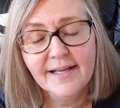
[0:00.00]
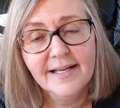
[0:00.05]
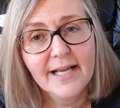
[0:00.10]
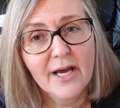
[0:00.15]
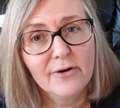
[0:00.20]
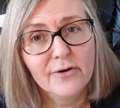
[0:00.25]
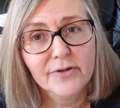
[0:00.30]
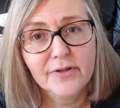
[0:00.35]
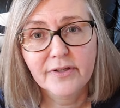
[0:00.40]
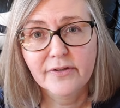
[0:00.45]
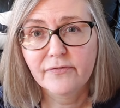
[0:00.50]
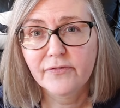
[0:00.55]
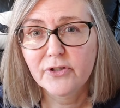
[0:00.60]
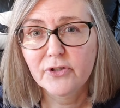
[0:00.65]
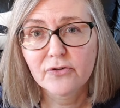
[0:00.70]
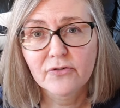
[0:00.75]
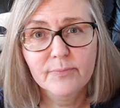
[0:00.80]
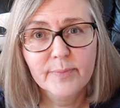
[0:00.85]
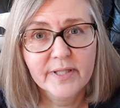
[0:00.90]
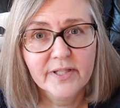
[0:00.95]
Now, if
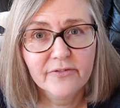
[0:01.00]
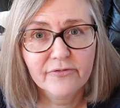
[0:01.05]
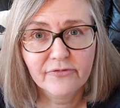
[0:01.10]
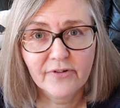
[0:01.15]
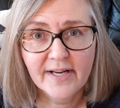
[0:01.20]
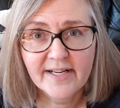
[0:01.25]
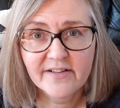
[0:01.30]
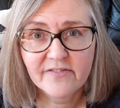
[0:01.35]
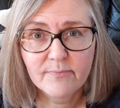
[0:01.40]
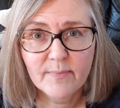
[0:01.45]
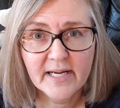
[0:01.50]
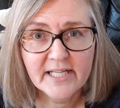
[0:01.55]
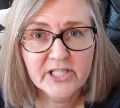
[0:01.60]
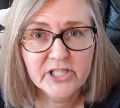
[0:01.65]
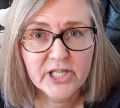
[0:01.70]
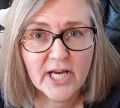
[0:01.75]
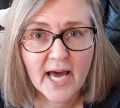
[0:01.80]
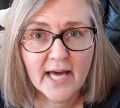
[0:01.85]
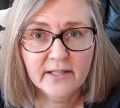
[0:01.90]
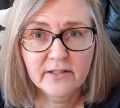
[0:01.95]
you have been a friend of my
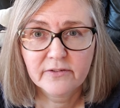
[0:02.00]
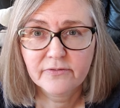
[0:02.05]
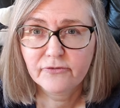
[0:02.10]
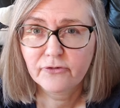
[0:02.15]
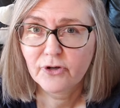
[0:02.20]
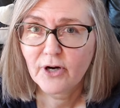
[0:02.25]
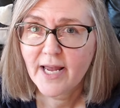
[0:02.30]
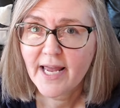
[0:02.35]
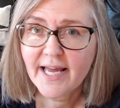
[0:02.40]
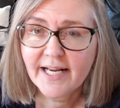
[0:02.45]
channel for